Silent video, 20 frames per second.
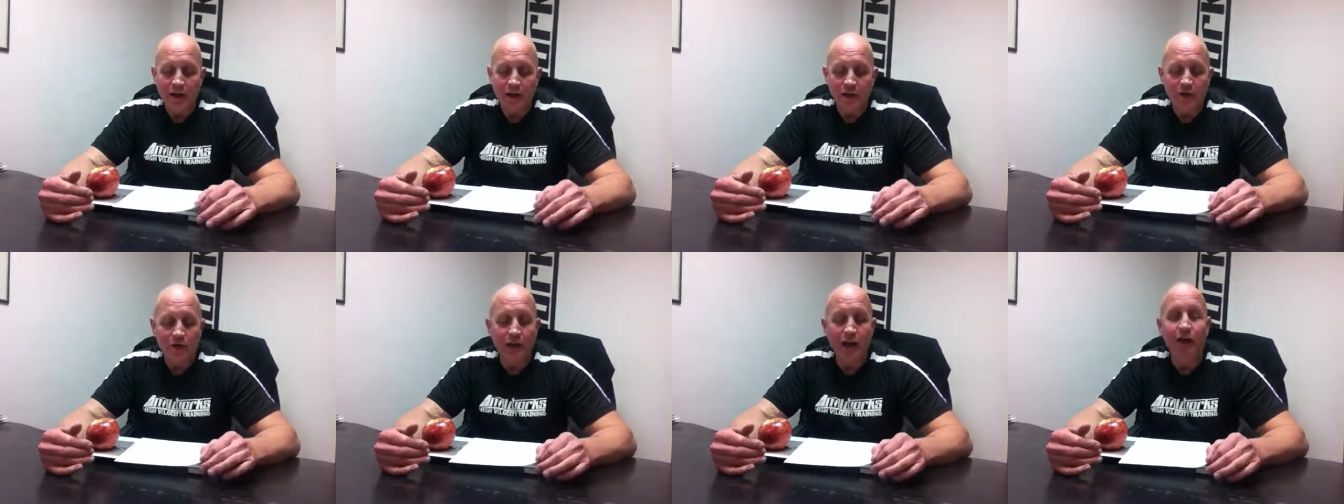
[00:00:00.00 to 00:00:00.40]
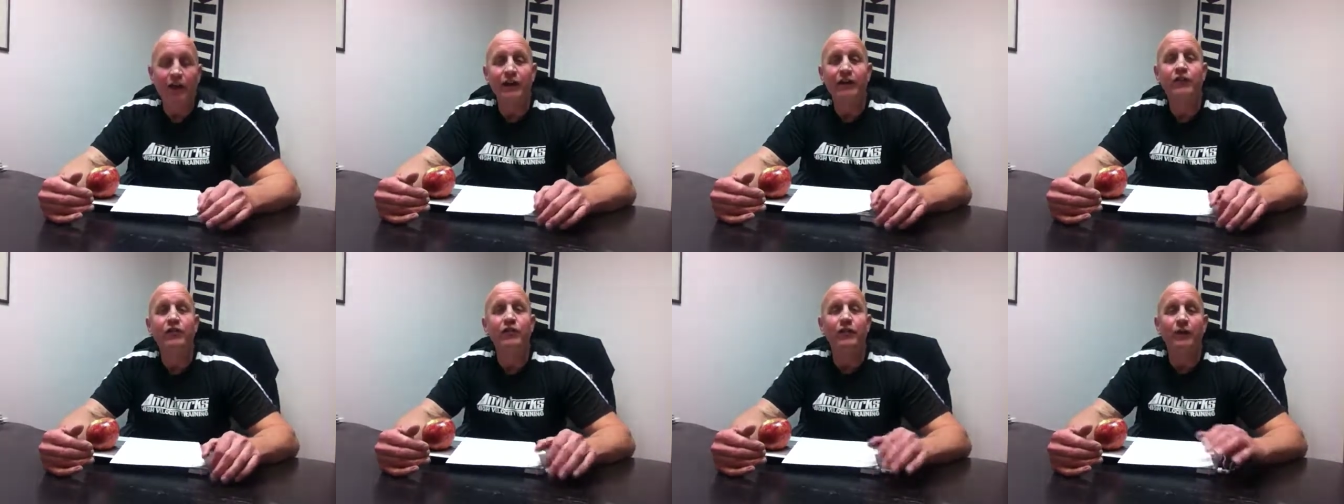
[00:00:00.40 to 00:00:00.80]
Well, Carrie,
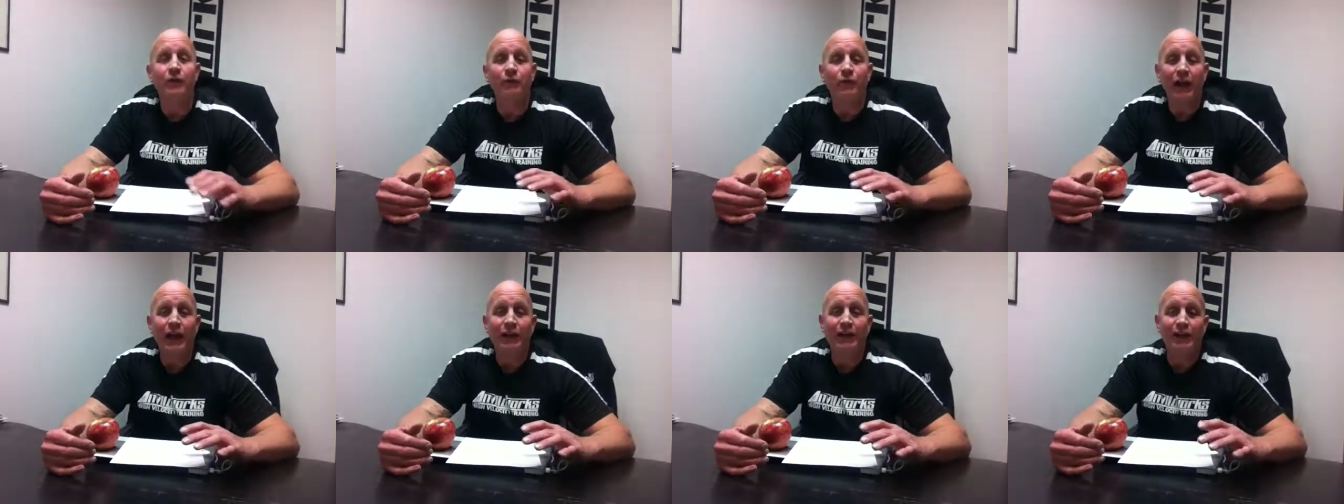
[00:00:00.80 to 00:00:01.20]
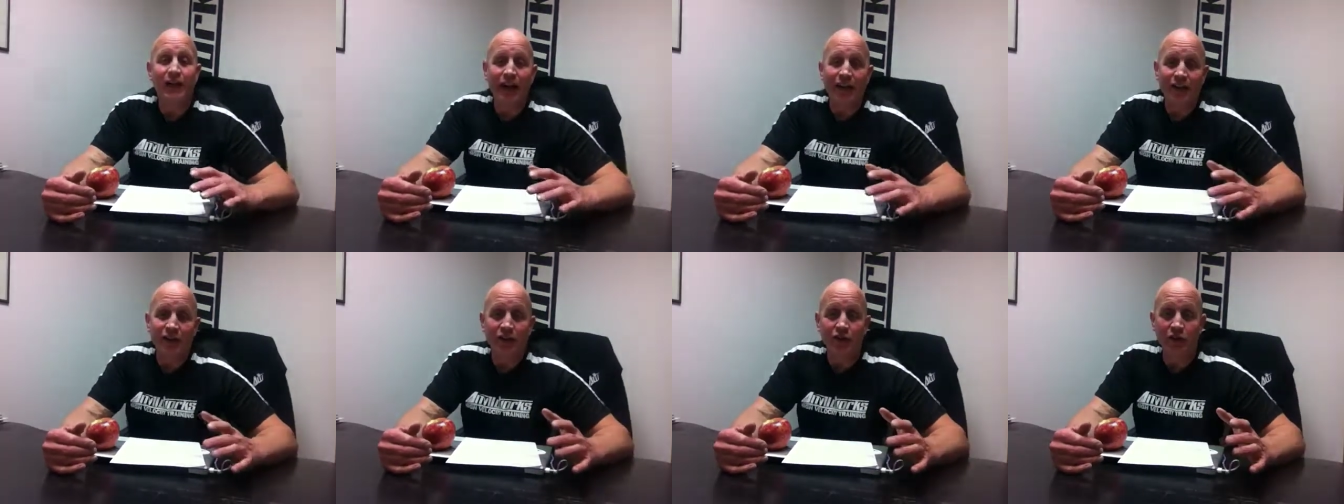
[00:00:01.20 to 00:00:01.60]
this is a
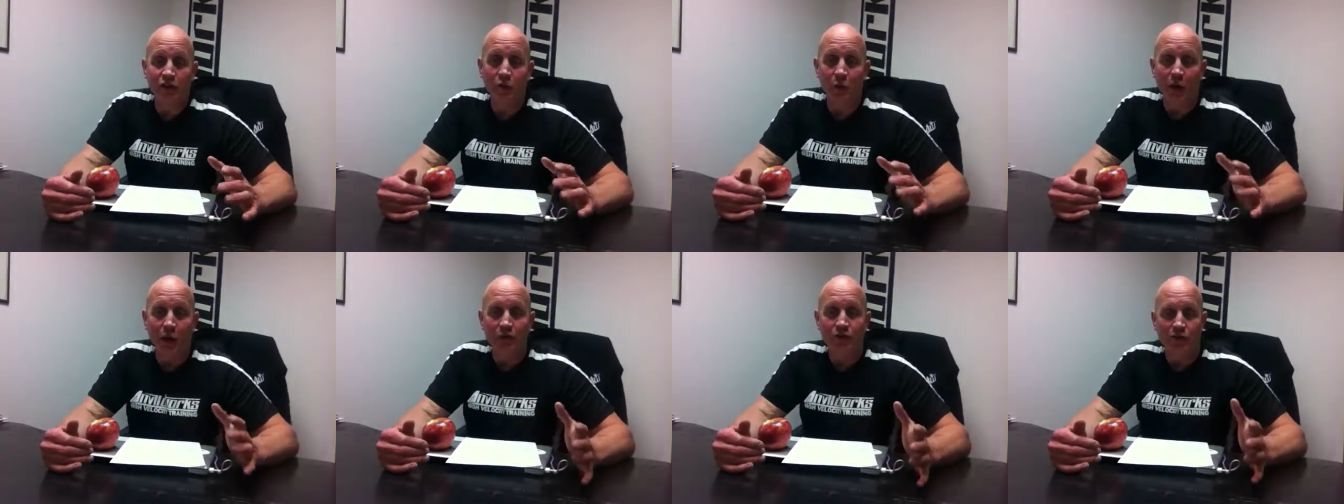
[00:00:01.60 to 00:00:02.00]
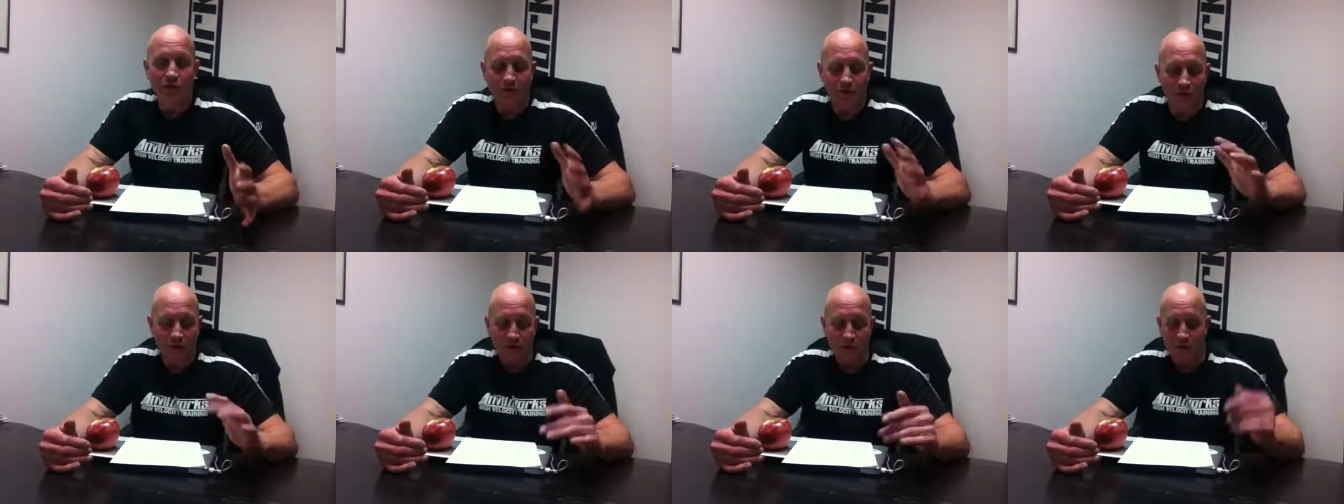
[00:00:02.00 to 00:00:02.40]
fantastic question.
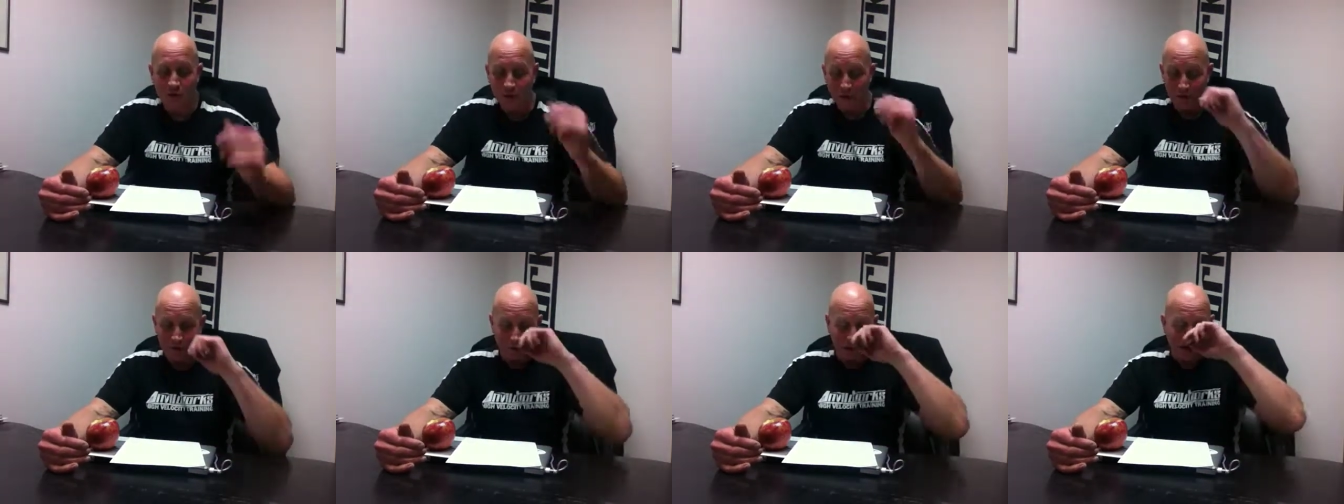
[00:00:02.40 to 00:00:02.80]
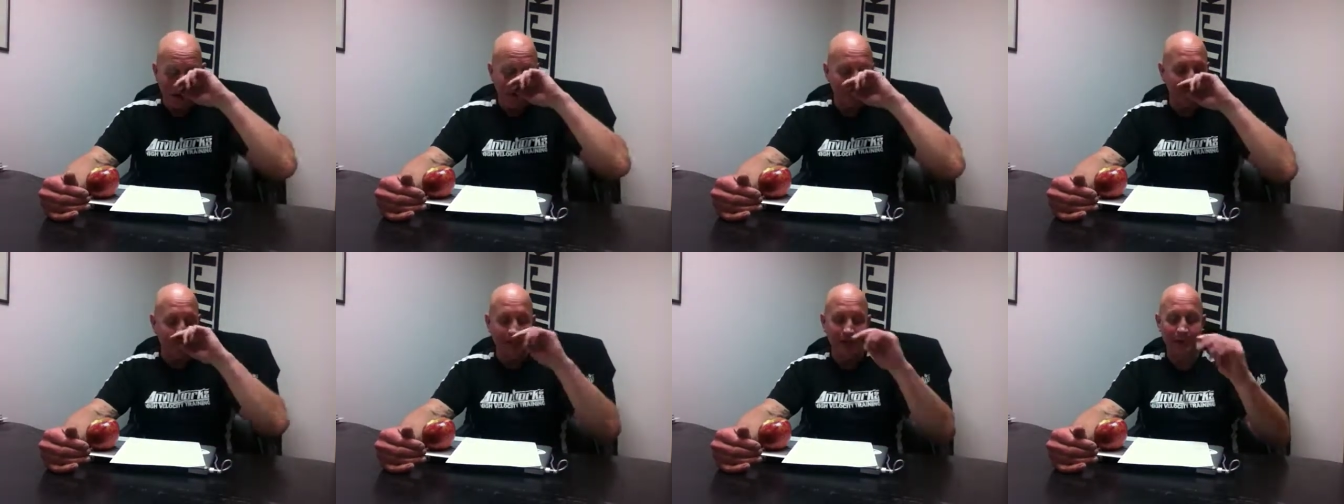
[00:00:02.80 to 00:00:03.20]
Thanks so much for
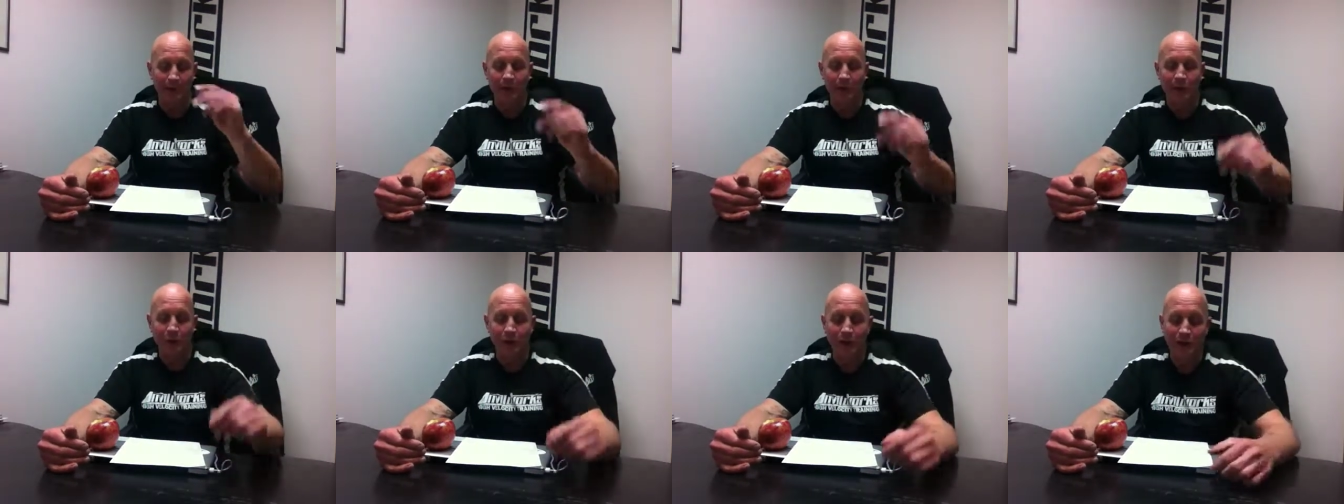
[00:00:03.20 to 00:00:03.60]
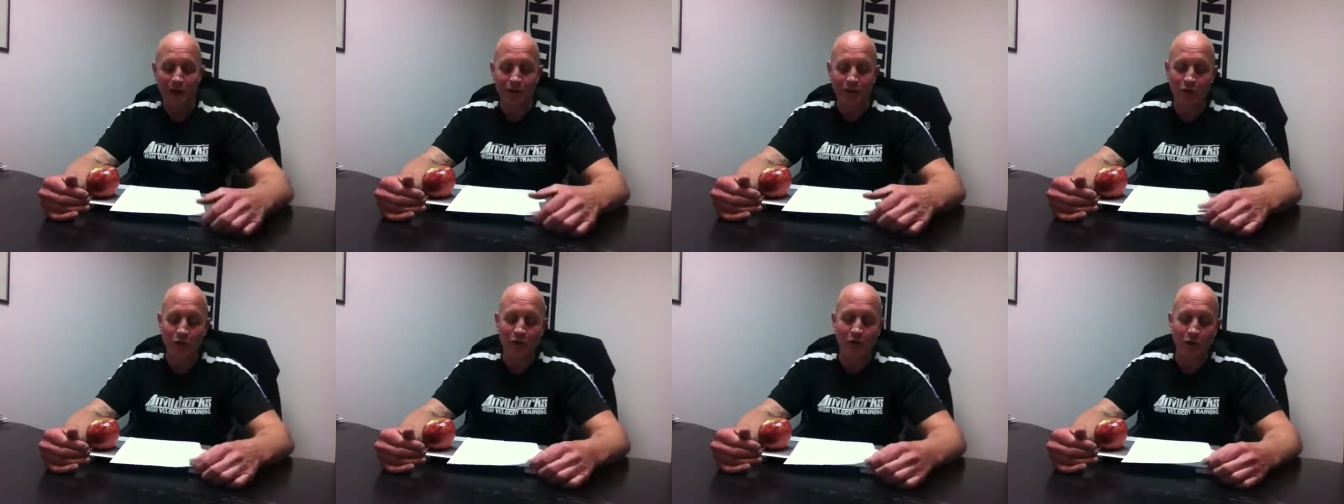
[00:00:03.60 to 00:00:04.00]
asking. I mean, really
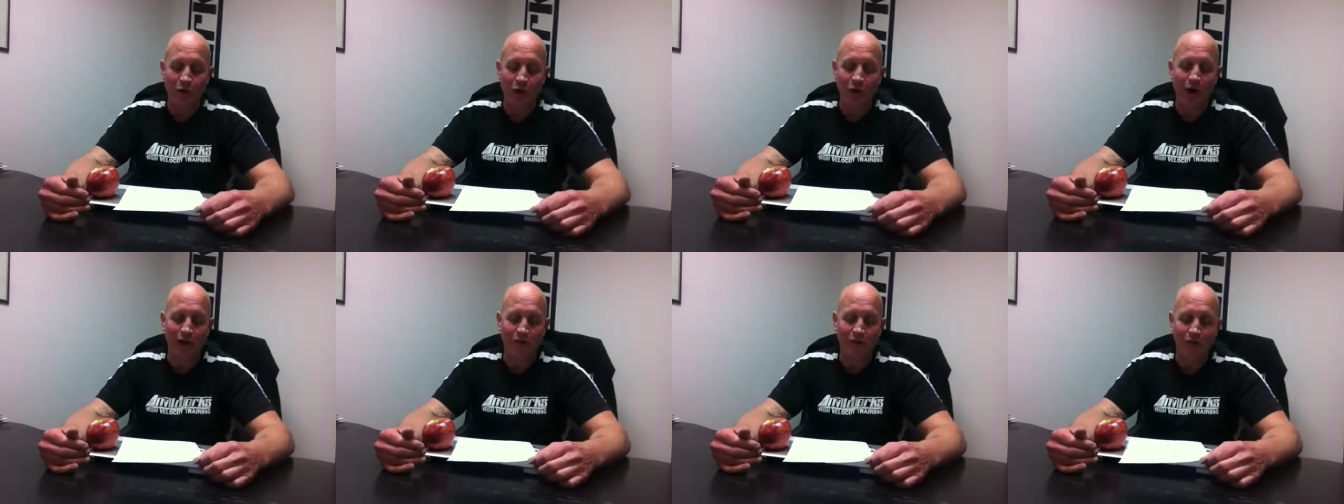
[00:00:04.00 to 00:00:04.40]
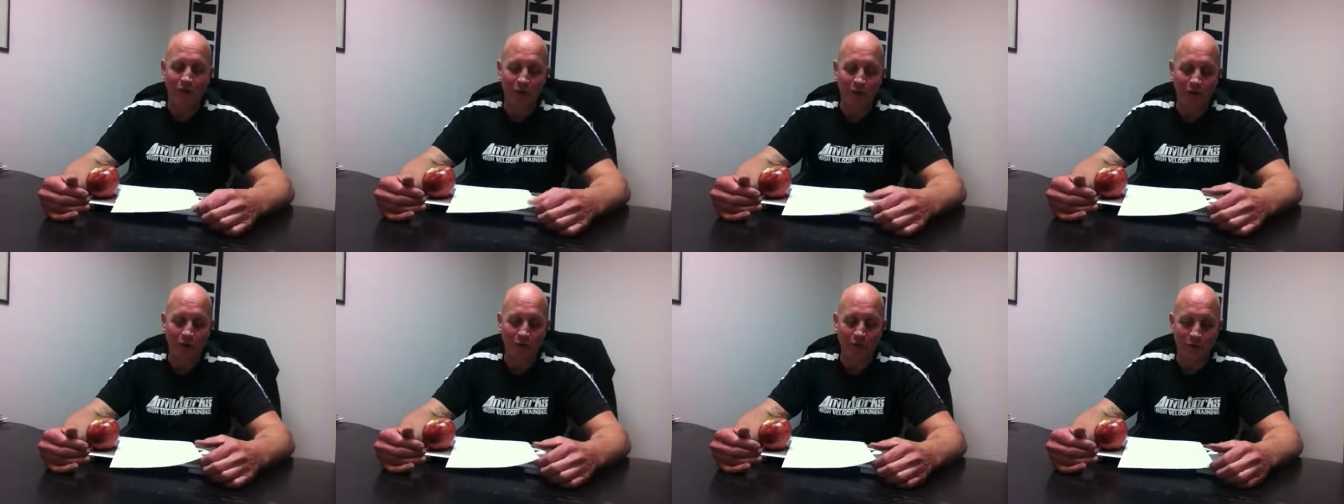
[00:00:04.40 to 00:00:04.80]
is a good question.
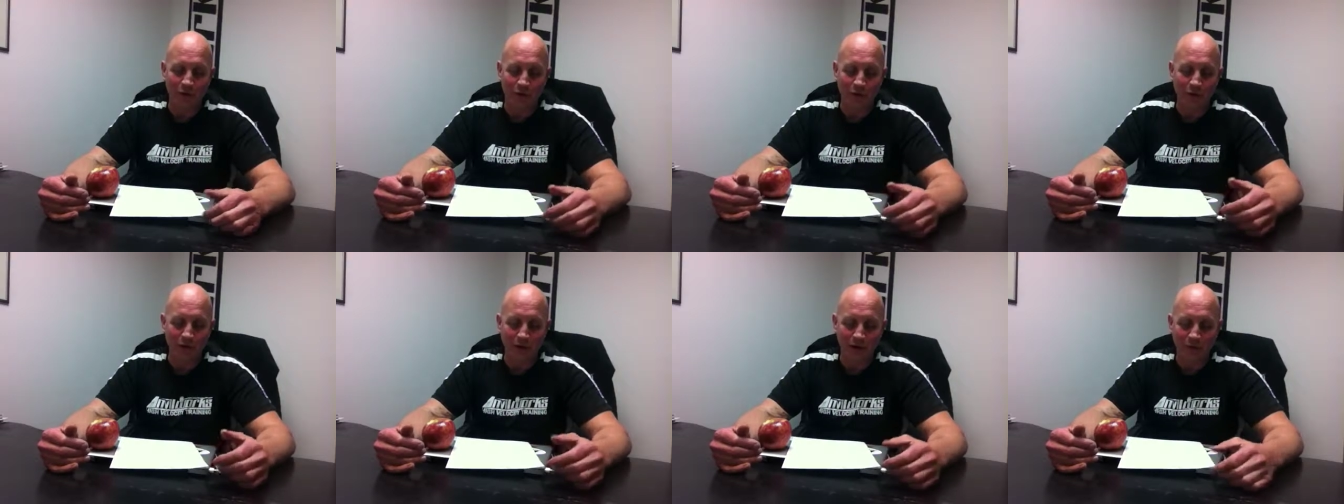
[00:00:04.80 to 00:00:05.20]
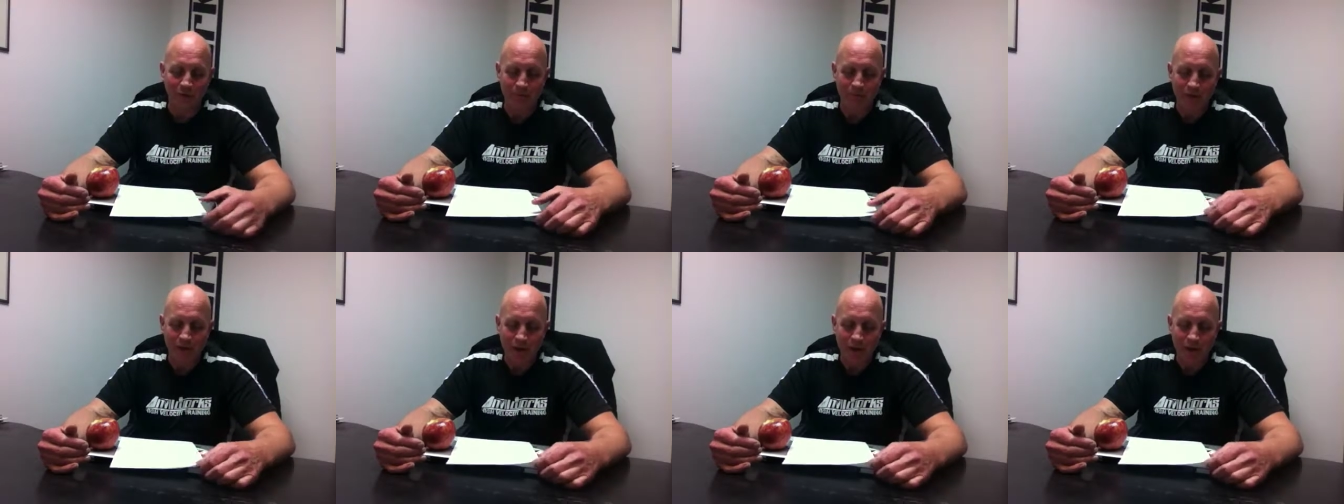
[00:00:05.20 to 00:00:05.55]
Very, very, uh,